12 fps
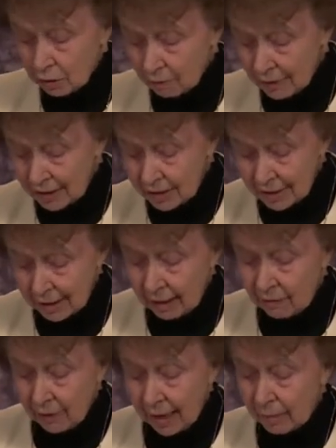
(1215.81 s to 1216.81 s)
to
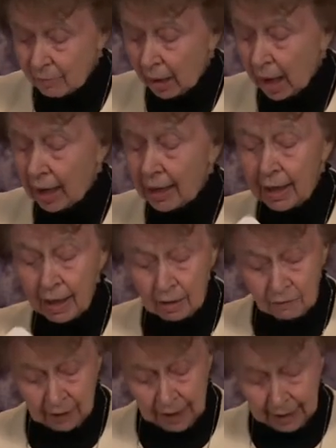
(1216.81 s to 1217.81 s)
receive a body
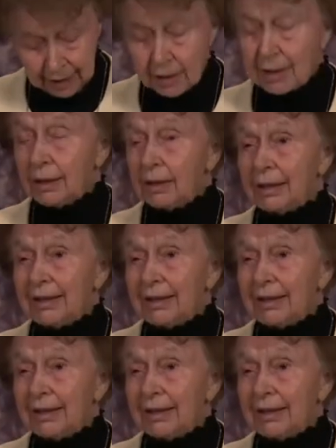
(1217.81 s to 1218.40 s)
of light.